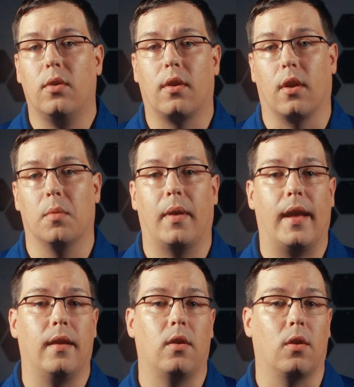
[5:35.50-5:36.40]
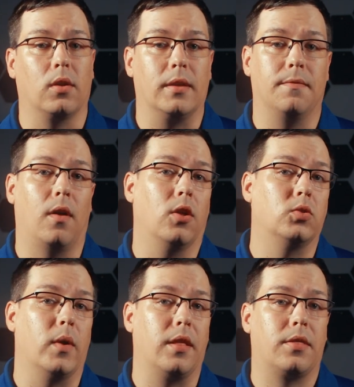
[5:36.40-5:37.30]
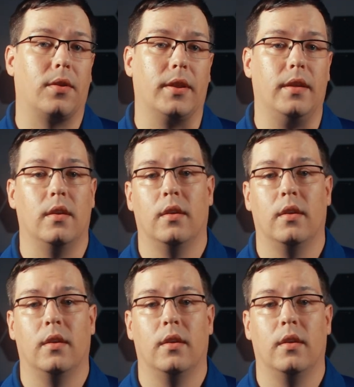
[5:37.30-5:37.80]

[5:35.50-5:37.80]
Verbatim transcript: could occur by early fall 2030.